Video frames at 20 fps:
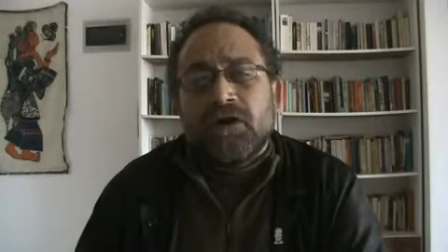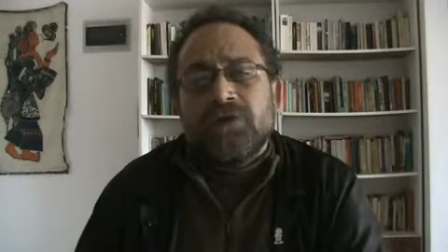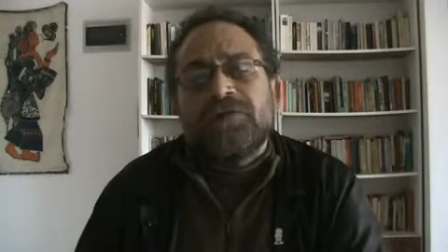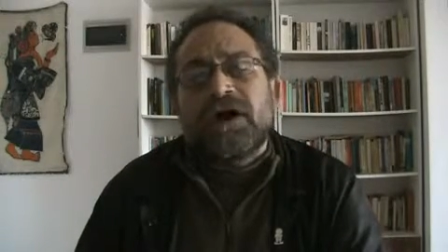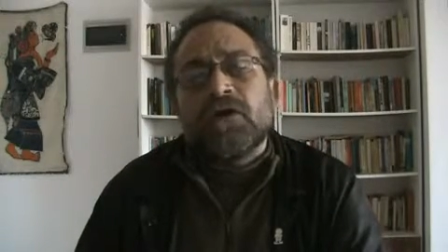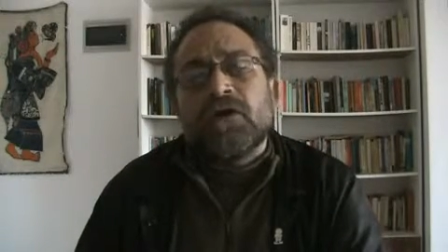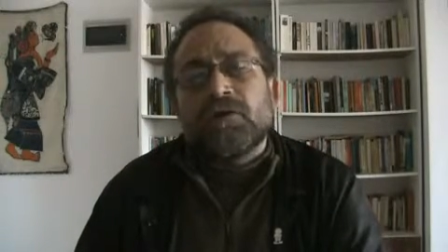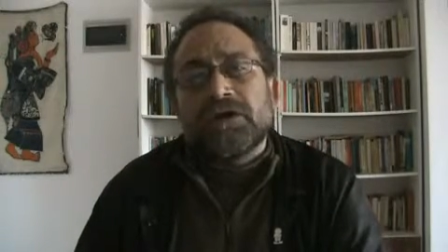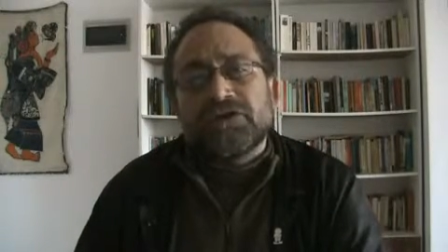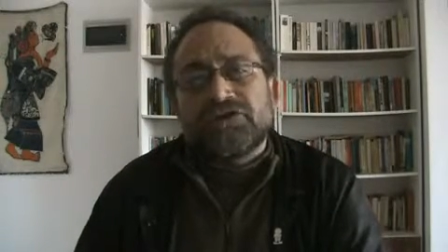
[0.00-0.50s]
of
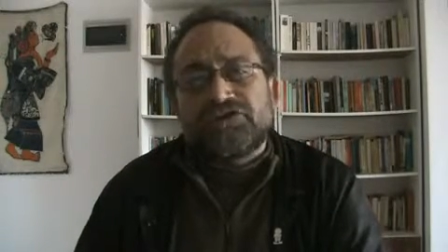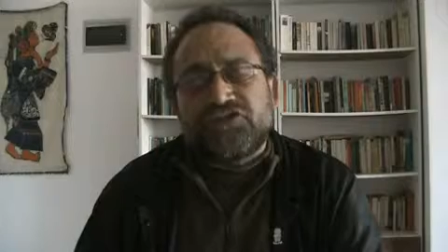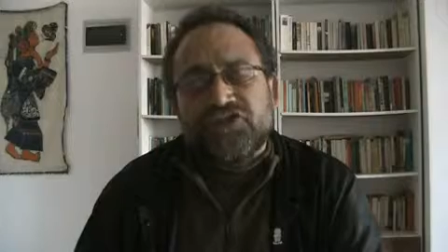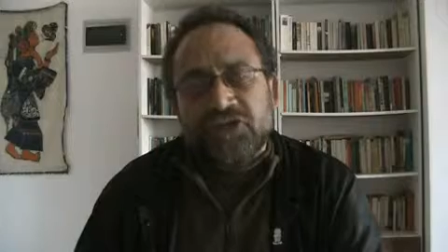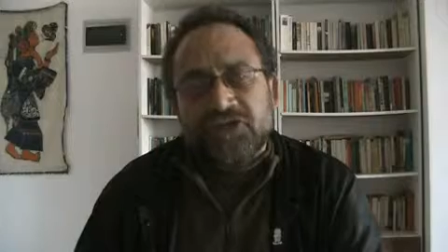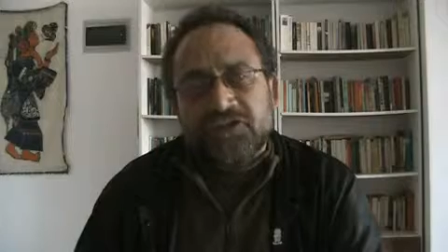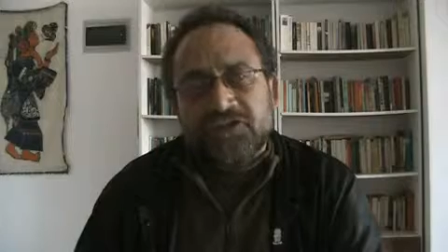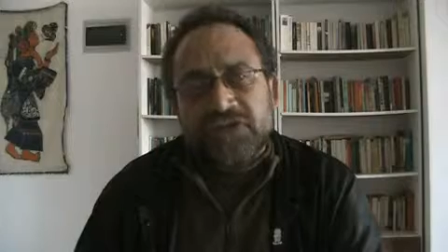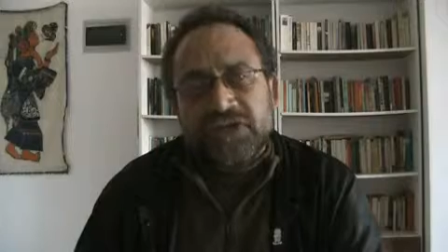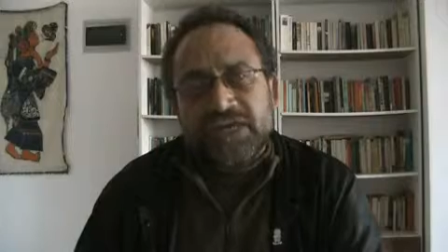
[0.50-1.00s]
our
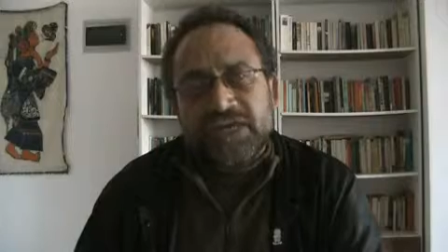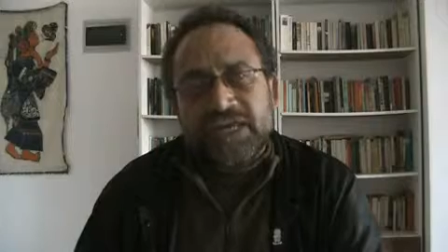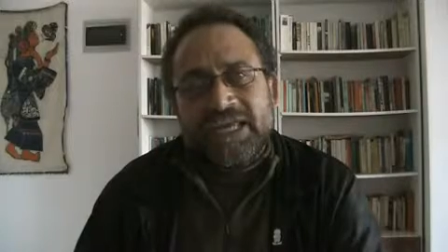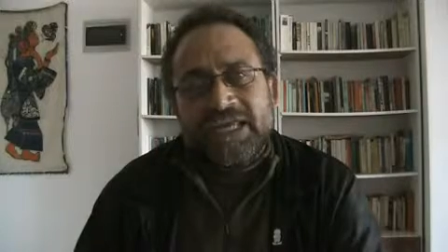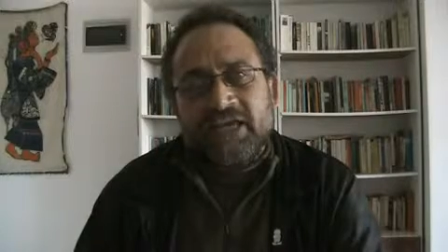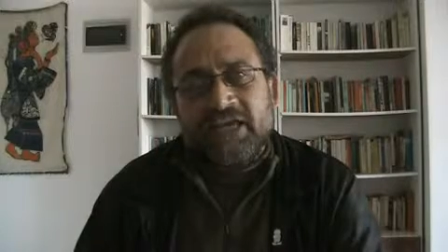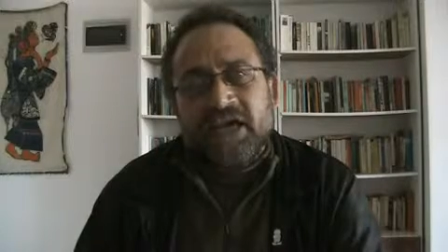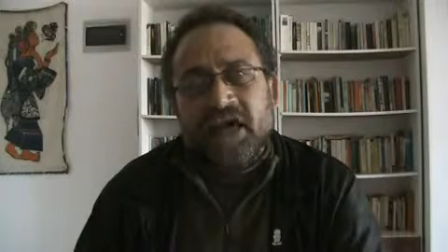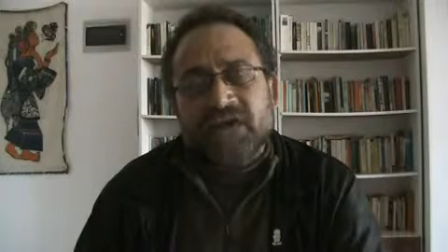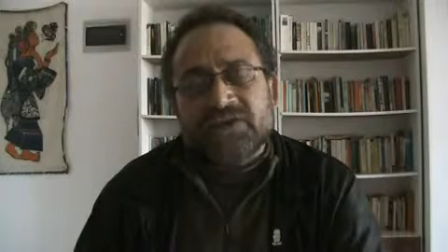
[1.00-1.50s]
children
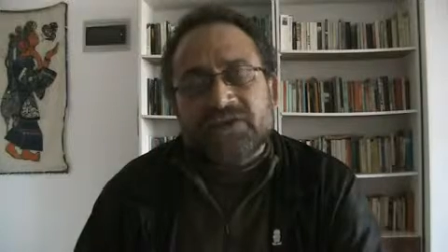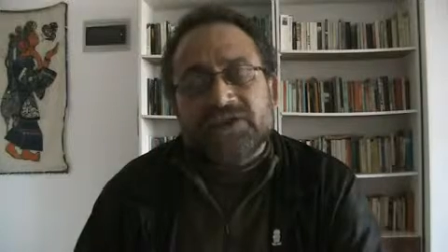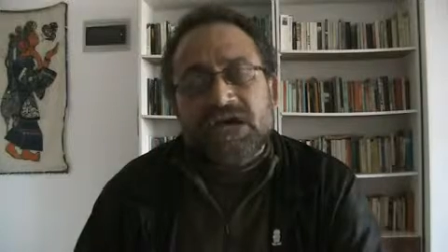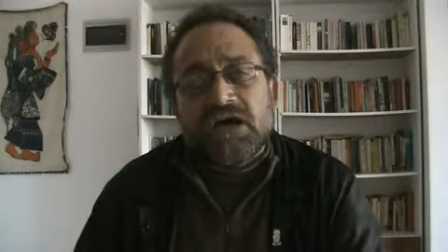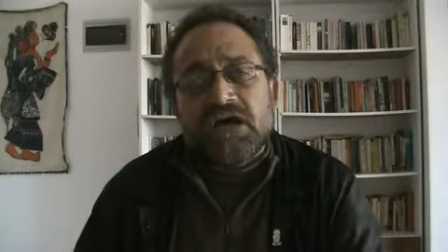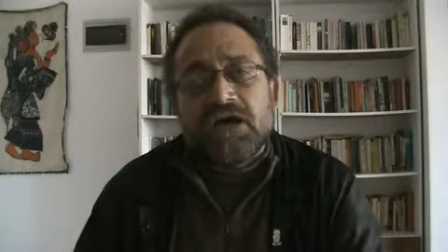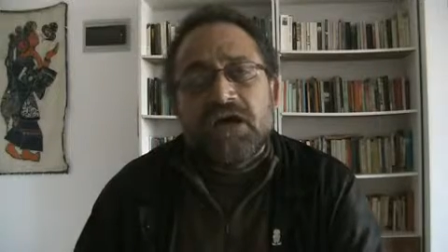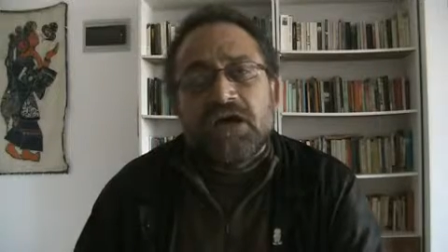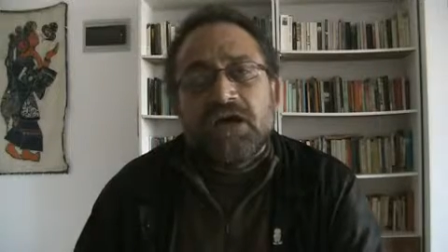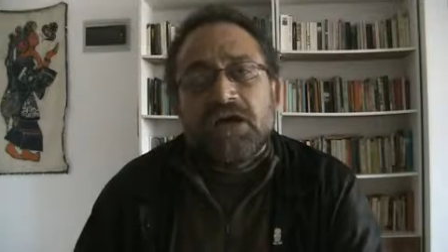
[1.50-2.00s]
in
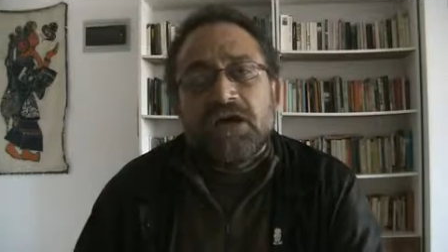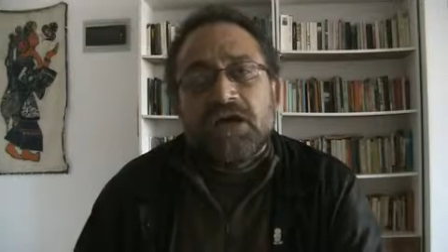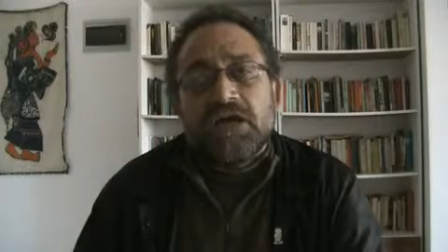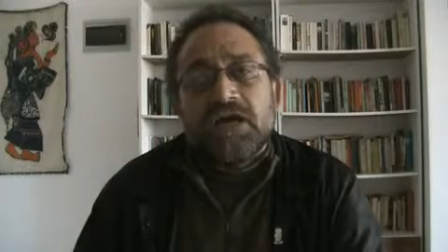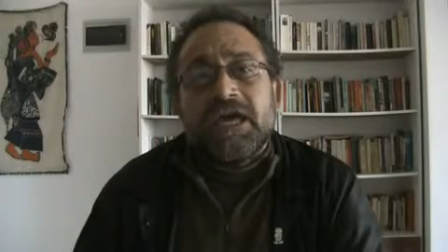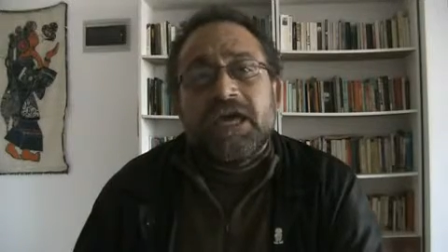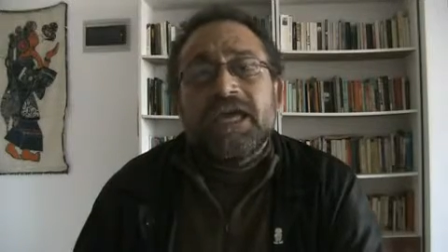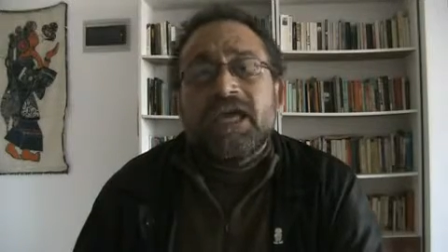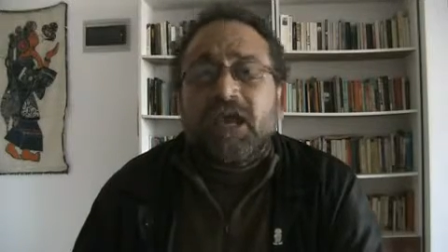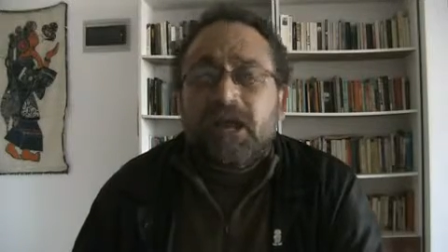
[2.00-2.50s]
Gaza
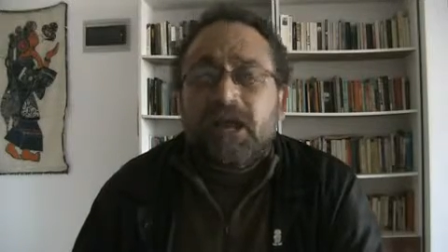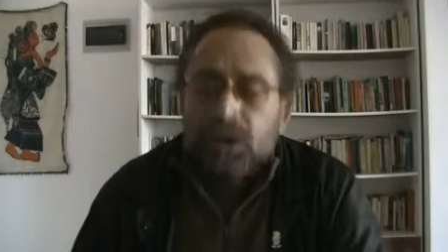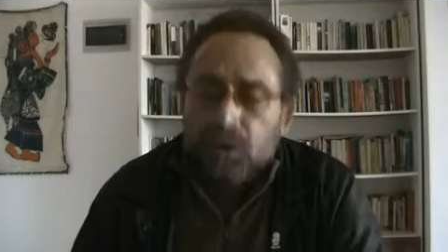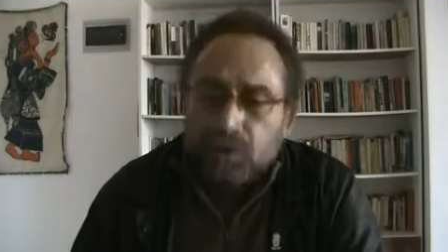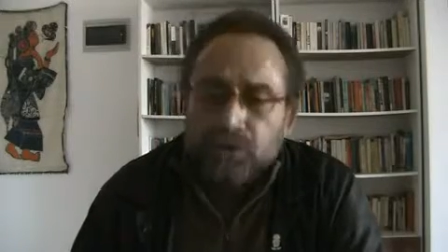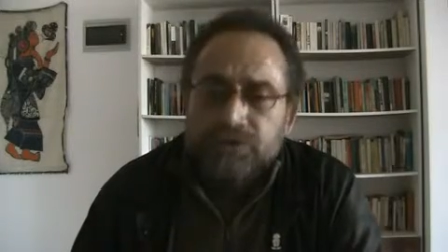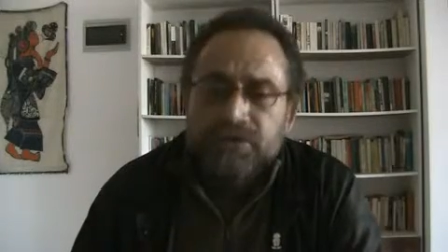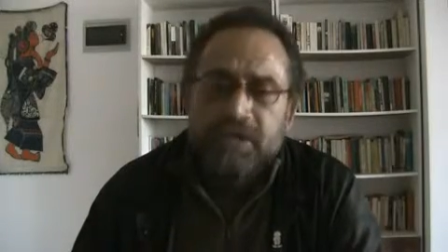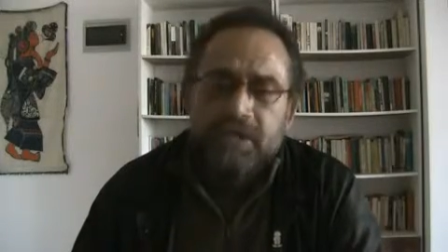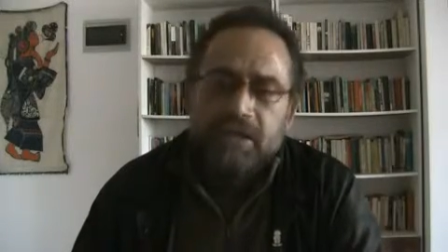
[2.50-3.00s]

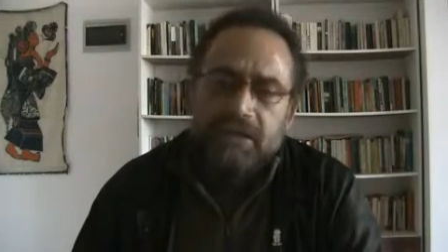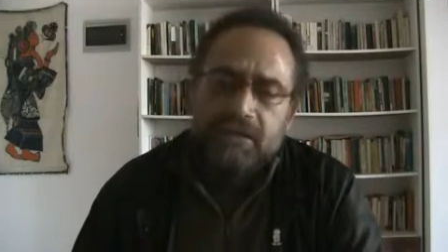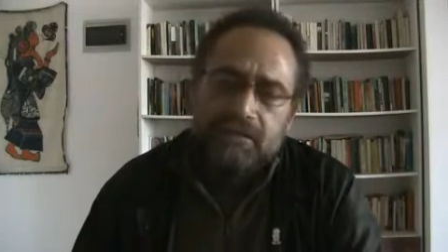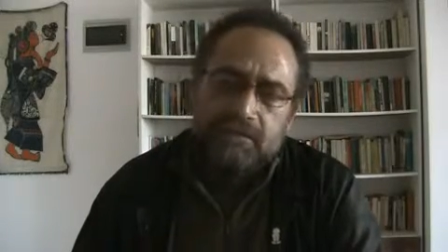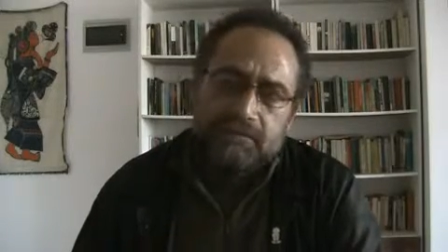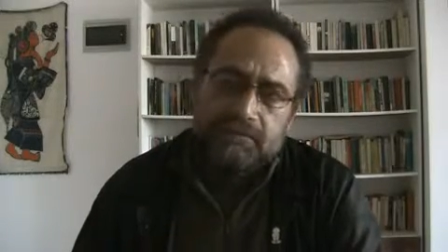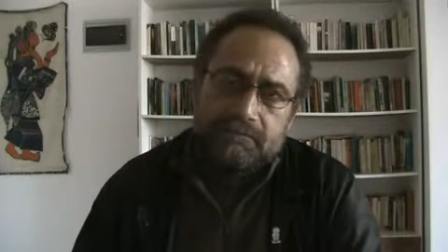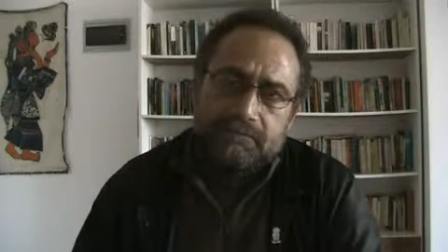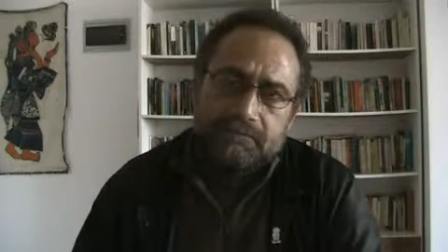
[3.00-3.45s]
including